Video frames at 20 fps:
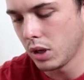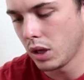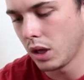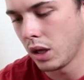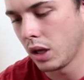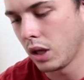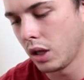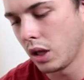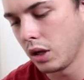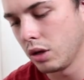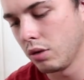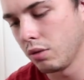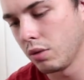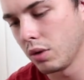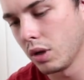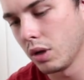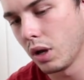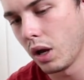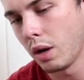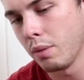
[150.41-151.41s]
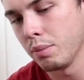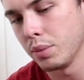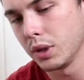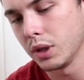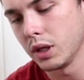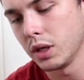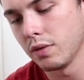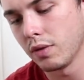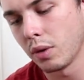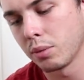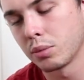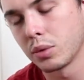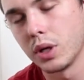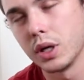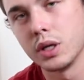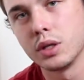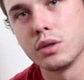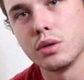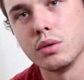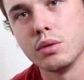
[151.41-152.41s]
and then you can, I believe,
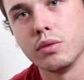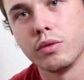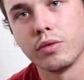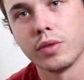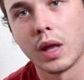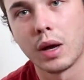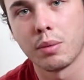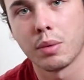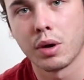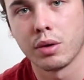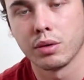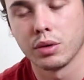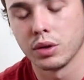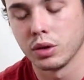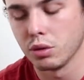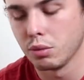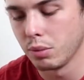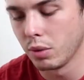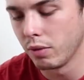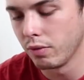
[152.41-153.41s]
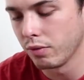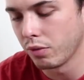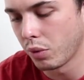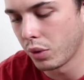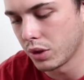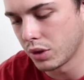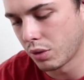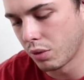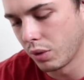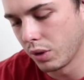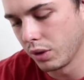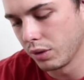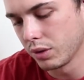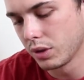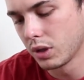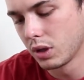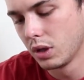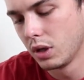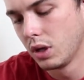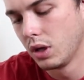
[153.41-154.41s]
upgrade to flat wound aluminum voice coils.